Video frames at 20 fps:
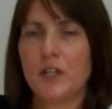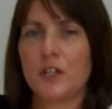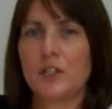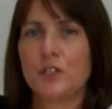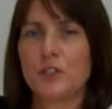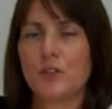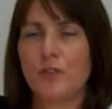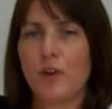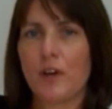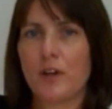
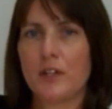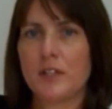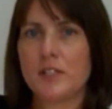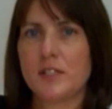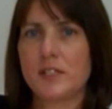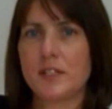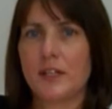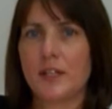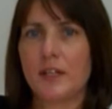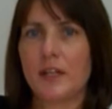
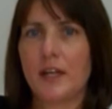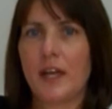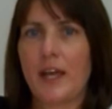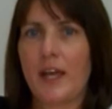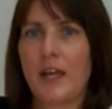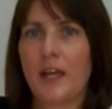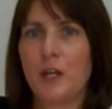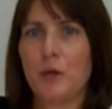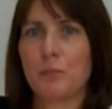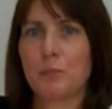devising
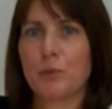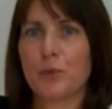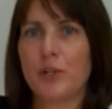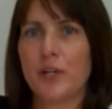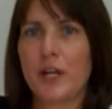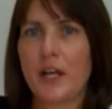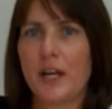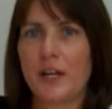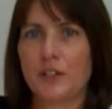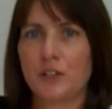a
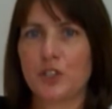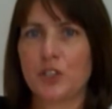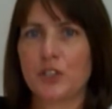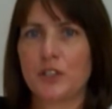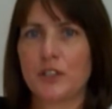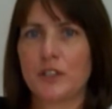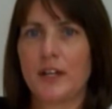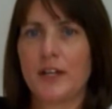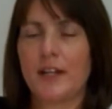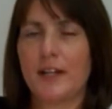pre-action
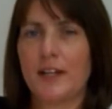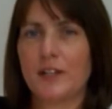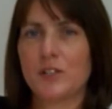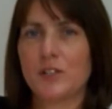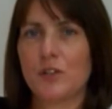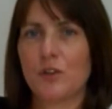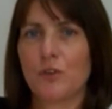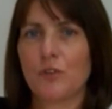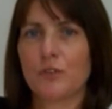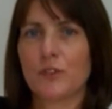
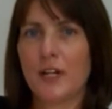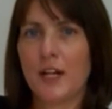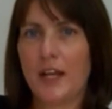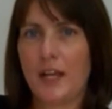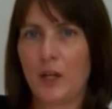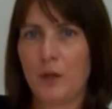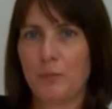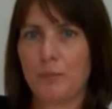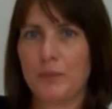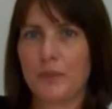letter of
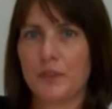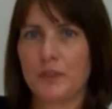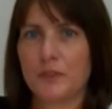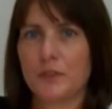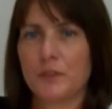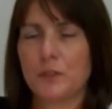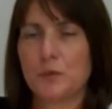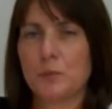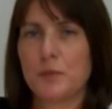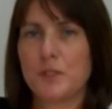claim
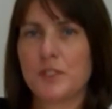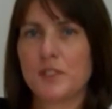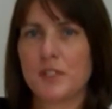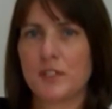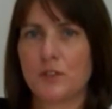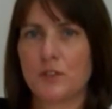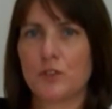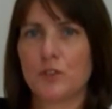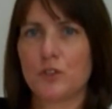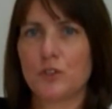to be
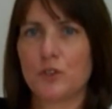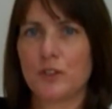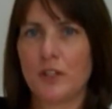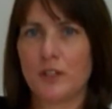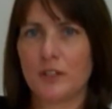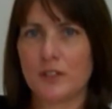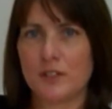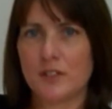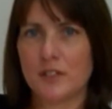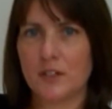sent to the
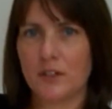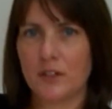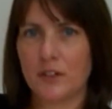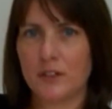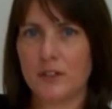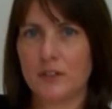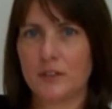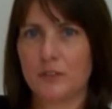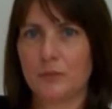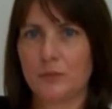other
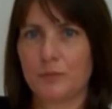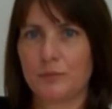side.